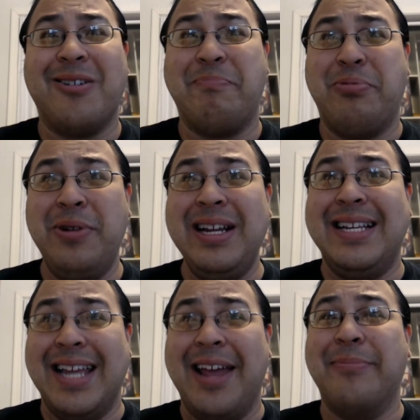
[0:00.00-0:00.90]
are pretty
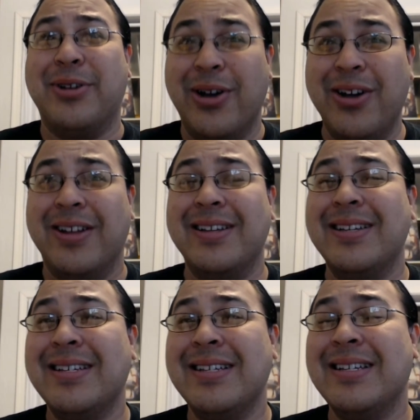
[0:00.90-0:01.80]
damn good.
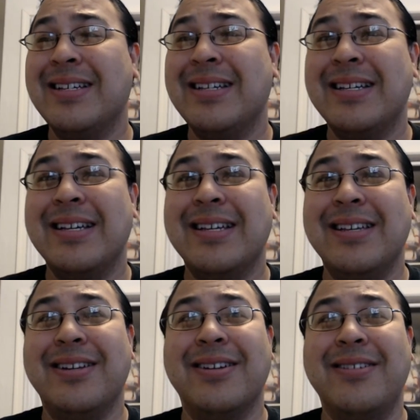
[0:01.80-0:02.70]

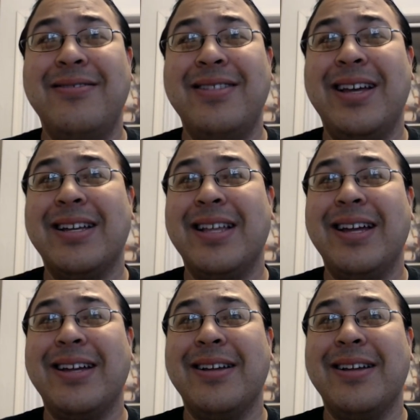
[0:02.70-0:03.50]
You know, like